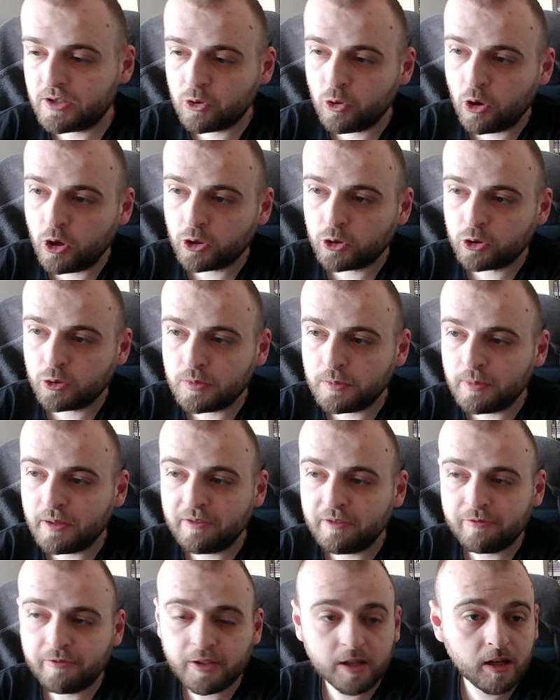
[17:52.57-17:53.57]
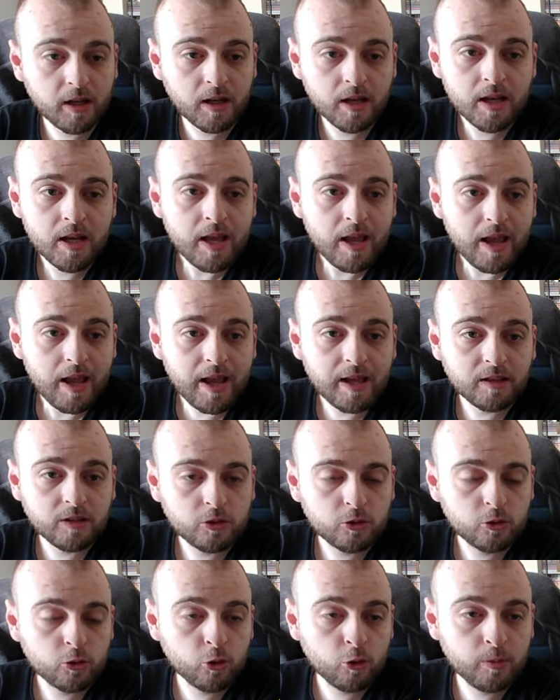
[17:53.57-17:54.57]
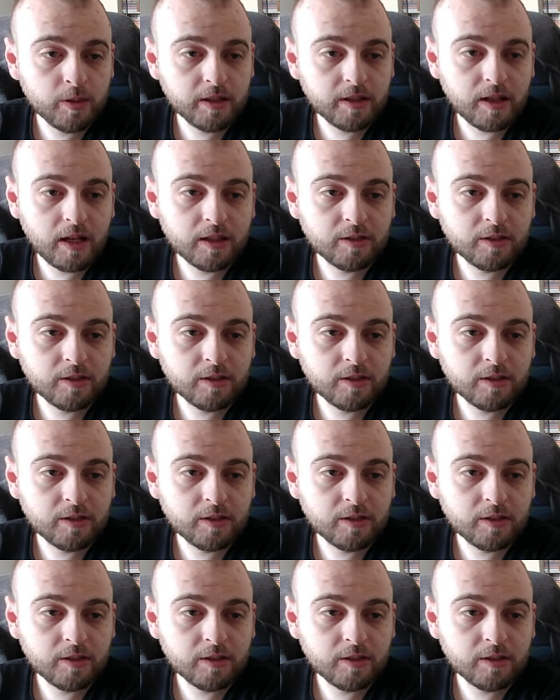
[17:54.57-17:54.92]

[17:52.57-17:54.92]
going to be Benfica, and Trubin at